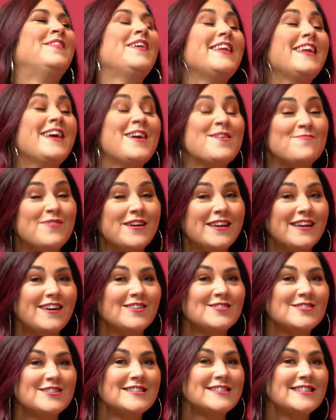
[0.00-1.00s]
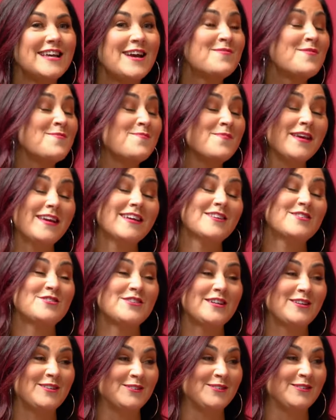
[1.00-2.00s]
but but i'll just say i'm the biggest
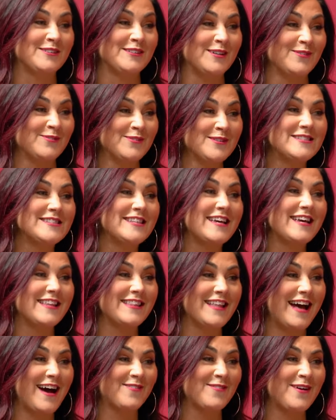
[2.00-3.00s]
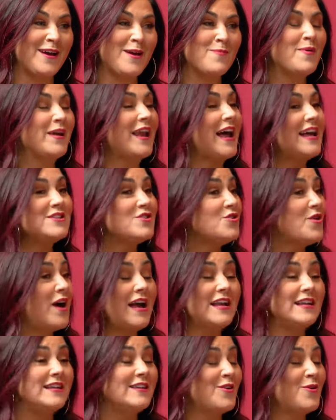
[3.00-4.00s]
shareholder we'll say it that way but yeah. i don't
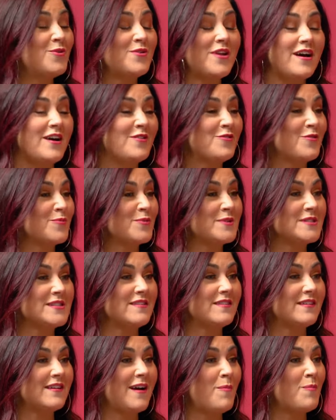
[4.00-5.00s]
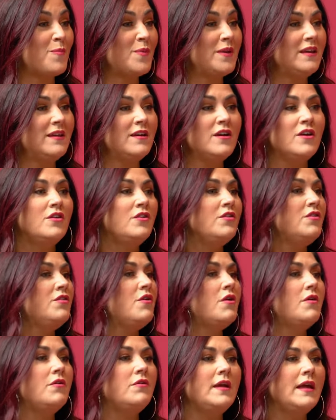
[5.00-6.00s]
i didn't own 100% of the company
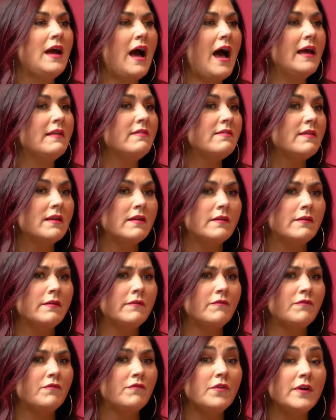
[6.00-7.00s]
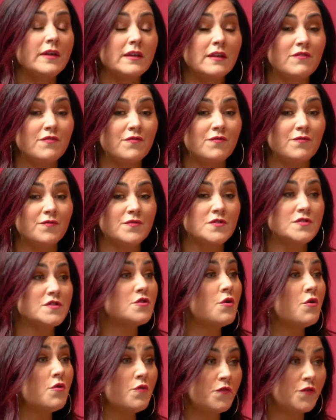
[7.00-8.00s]
no, i think really
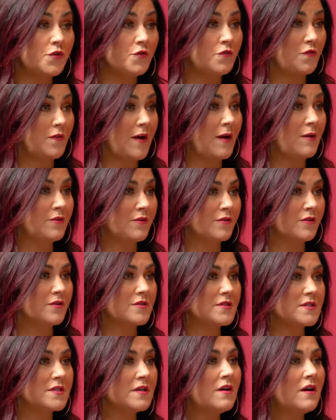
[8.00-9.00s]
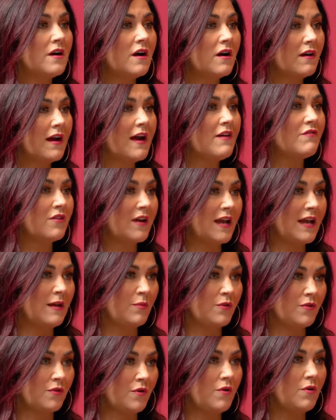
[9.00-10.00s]
so few founders are ever
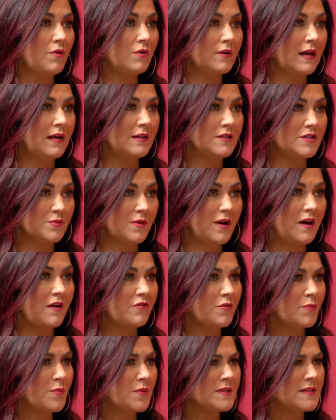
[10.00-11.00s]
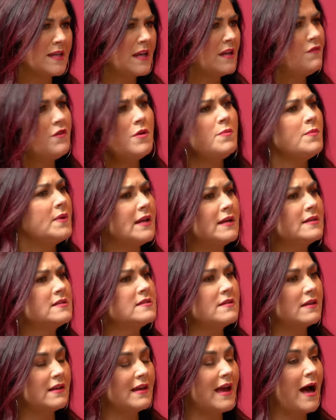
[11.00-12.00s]
able to hold on to 100% of it because
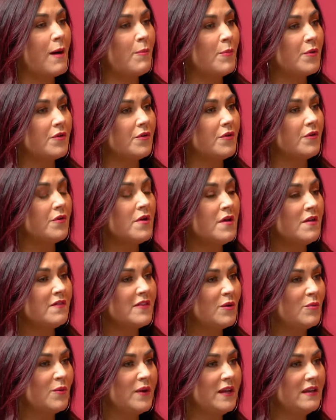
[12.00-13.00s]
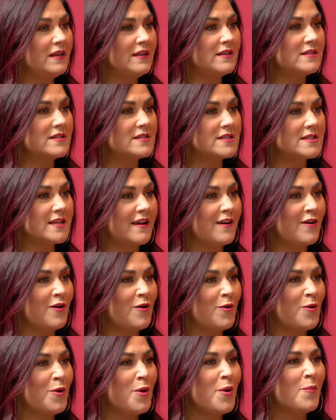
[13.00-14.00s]
of the capital that we need to
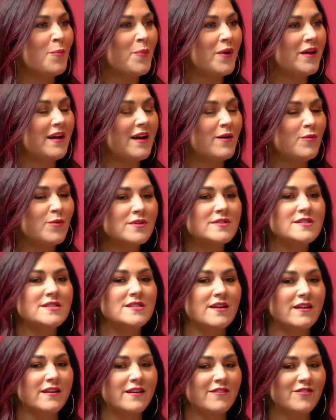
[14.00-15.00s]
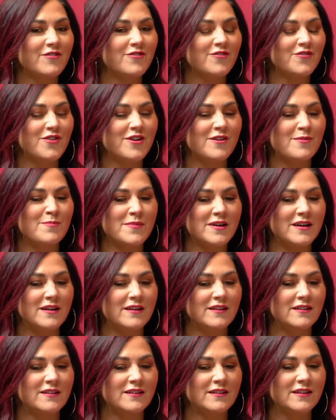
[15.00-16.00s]
scale yeah. but i will tell you from
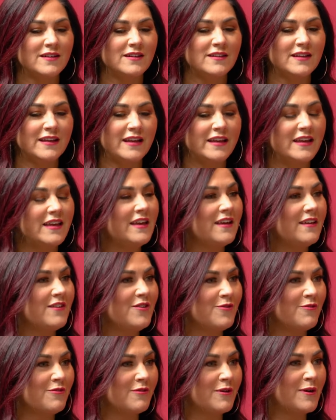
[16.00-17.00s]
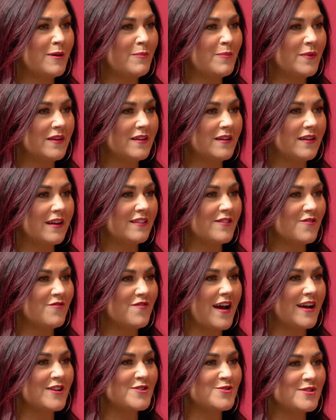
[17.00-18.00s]
uh, like a kid who grew up in like the
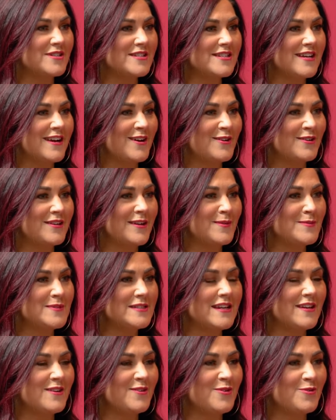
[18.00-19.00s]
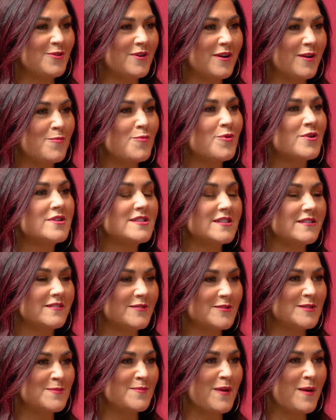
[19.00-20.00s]
factory town in upstate New York, more
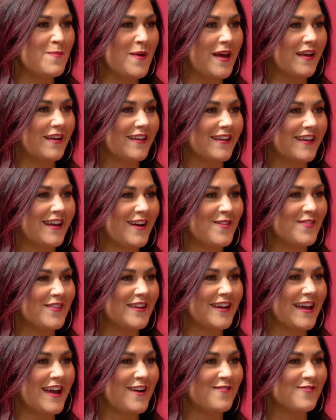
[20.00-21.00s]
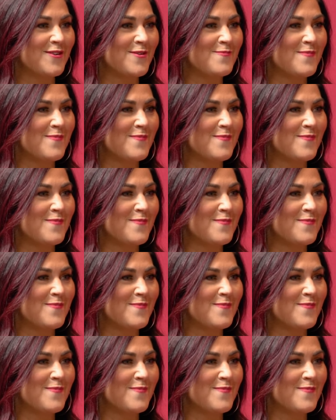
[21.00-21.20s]
zeros in my bank account than I ever